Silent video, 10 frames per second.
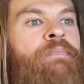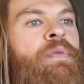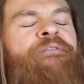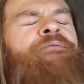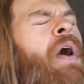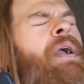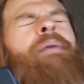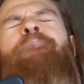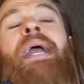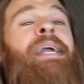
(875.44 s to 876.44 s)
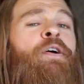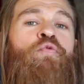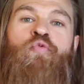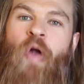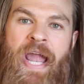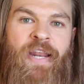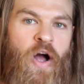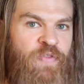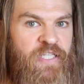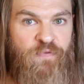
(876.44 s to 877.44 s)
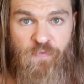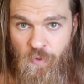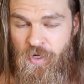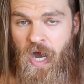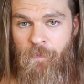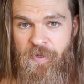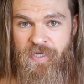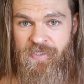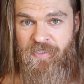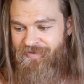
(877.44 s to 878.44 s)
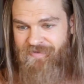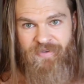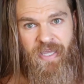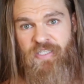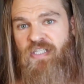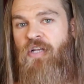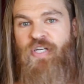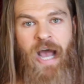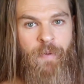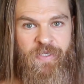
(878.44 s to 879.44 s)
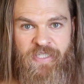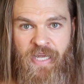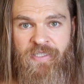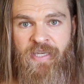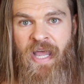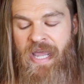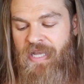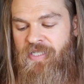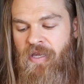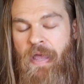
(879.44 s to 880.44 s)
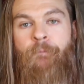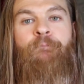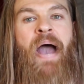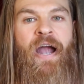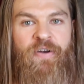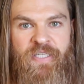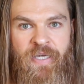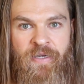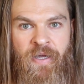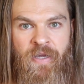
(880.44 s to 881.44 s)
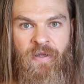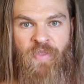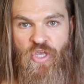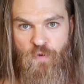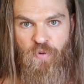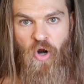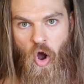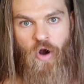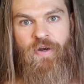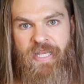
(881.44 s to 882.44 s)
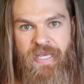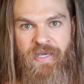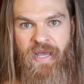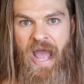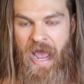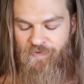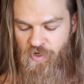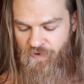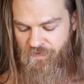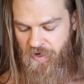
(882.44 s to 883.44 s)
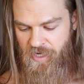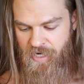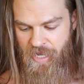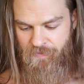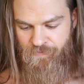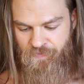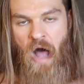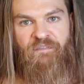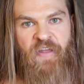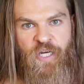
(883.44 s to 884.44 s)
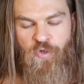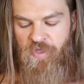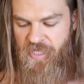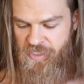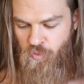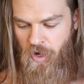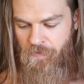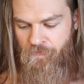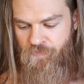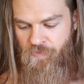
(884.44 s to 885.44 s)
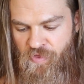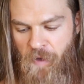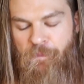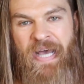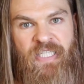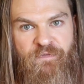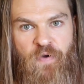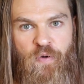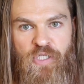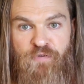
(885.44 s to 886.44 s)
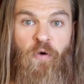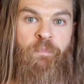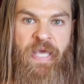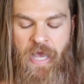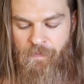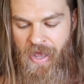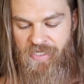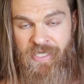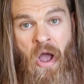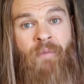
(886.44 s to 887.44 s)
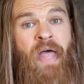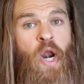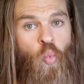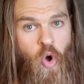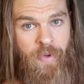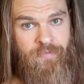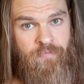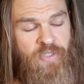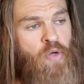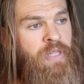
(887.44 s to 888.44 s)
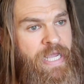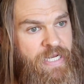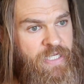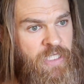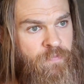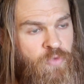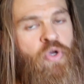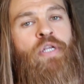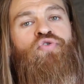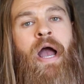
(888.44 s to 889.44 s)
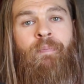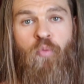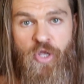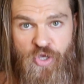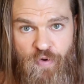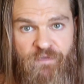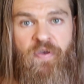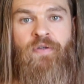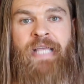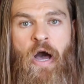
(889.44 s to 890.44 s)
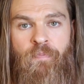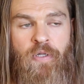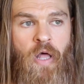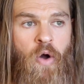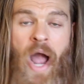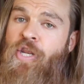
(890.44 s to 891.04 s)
You're fucking making it rain on these food companies. It's such common sense, it's embarrassing that you put RD after your fucking name. I'll finish with this one. The best foods for PMS. Now, I'm not a woman, so ladies, you can drop what you feel down below.